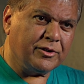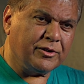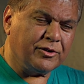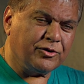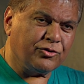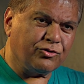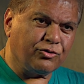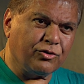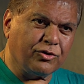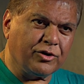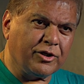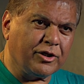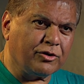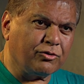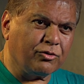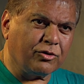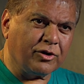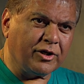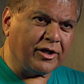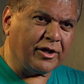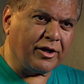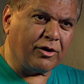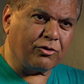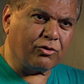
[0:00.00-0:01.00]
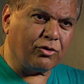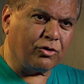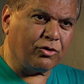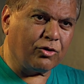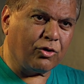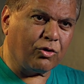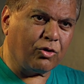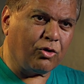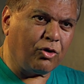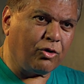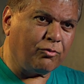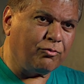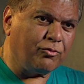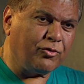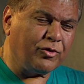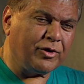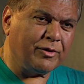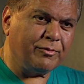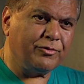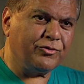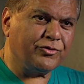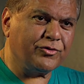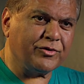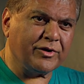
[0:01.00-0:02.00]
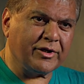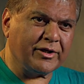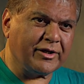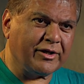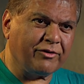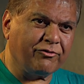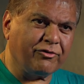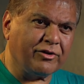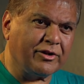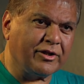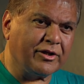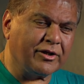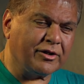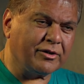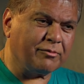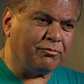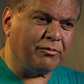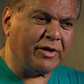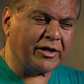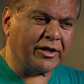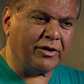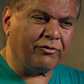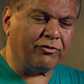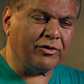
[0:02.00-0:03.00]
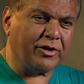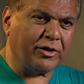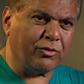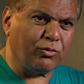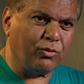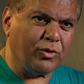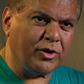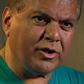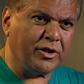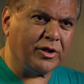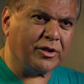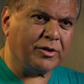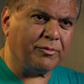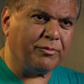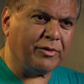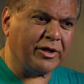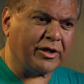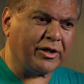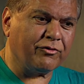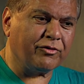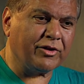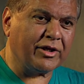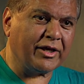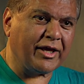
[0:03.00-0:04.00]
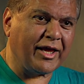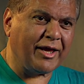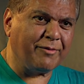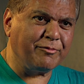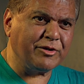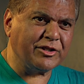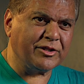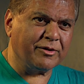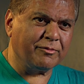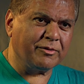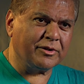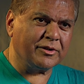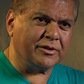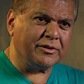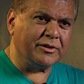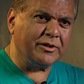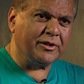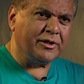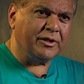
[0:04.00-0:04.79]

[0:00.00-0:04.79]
So they had to clear out all the cobwebs and everything, make everything work, make everything habitable.